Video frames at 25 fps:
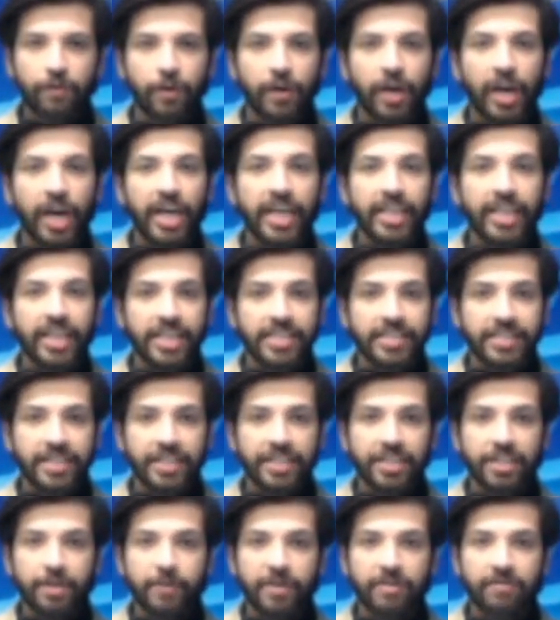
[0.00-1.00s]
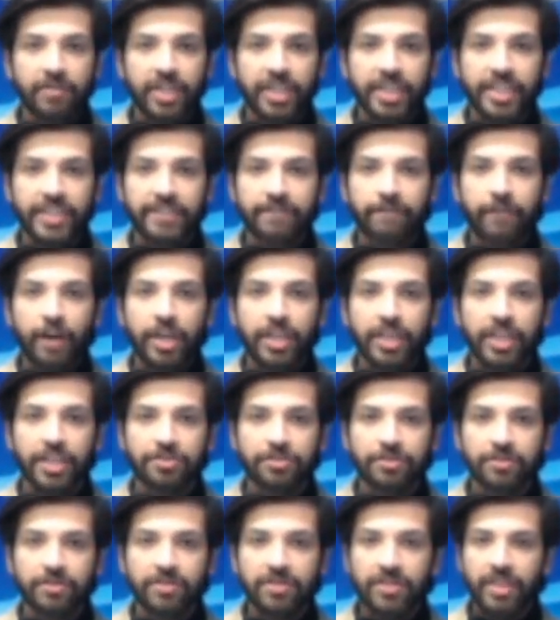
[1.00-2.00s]
for highlighting human rights
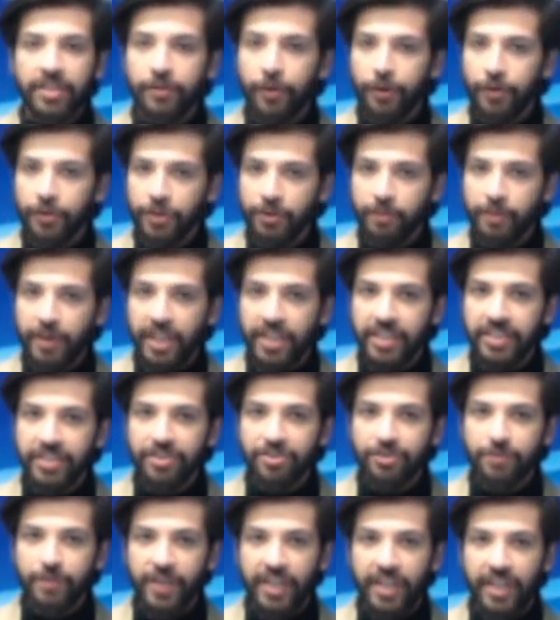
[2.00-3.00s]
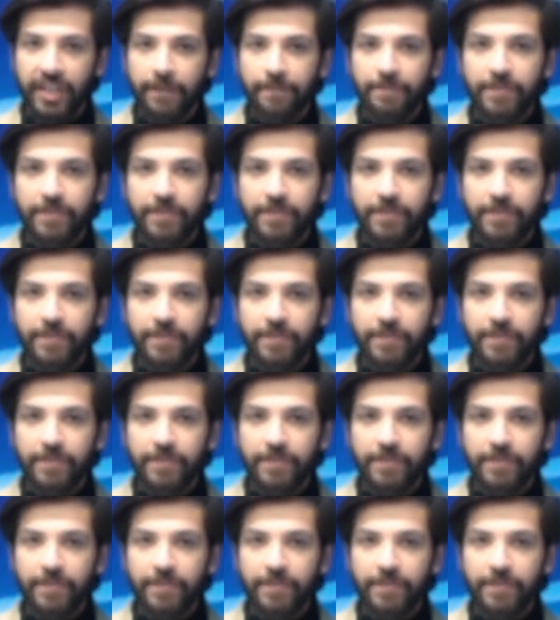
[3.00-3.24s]
violations in occupied Kashmir.